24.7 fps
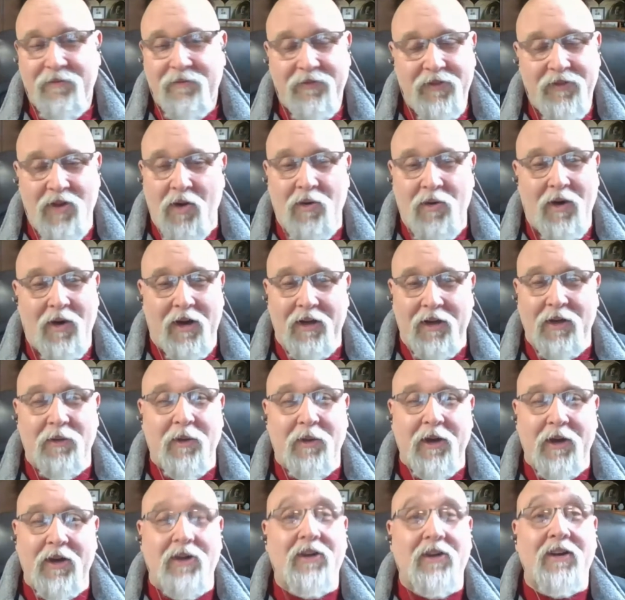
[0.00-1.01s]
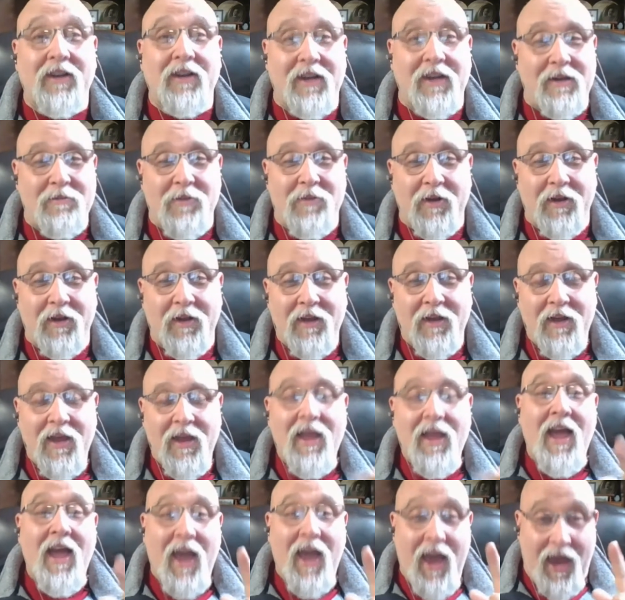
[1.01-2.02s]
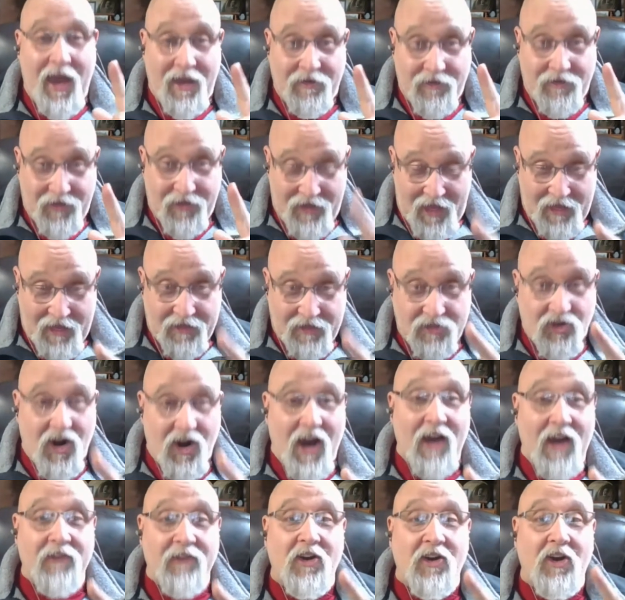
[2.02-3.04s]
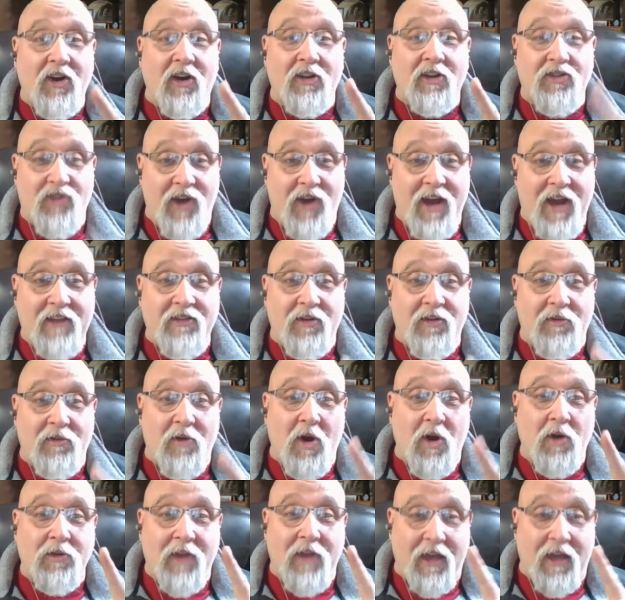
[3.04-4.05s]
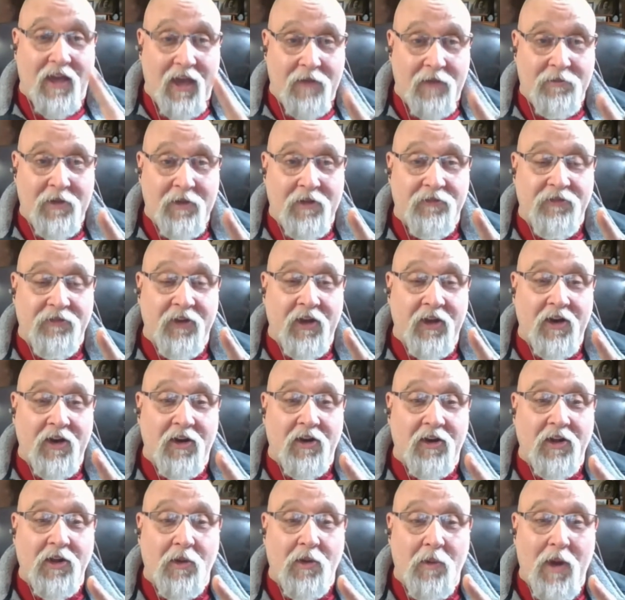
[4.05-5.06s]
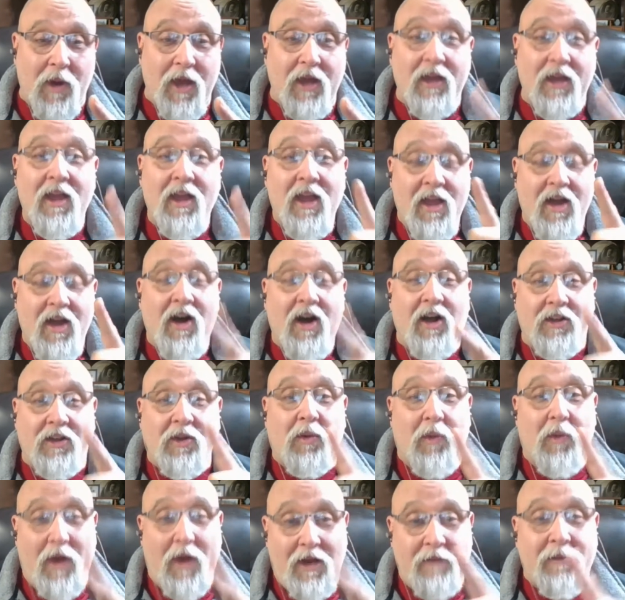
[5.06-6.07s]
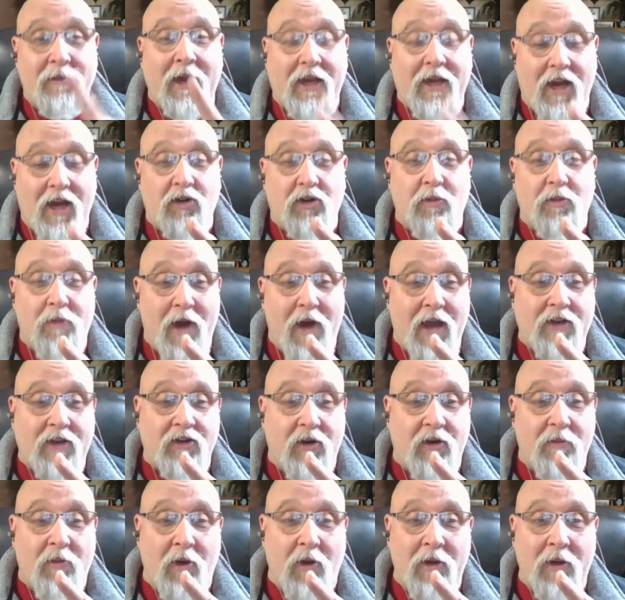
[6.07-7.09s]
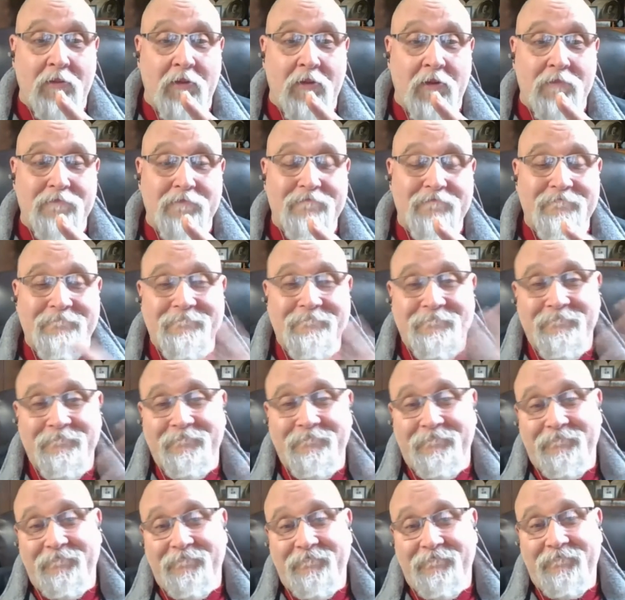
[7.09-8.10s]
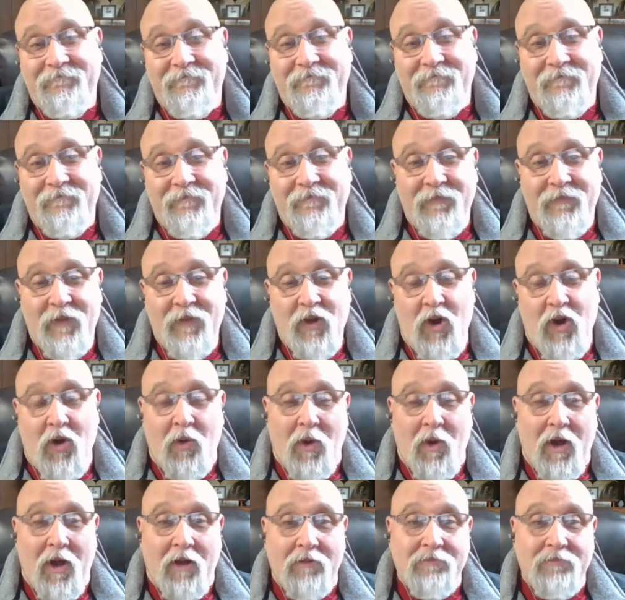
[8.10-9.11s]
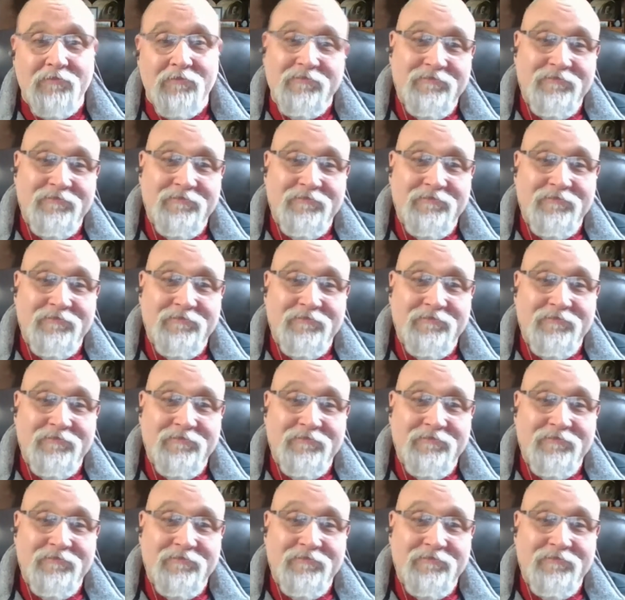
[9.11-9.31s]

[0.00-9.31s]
don't go out of your way to hurt anybody. And to that driver on Transit Road that gave me the finger on the way to my chiropractor appointment, oh well.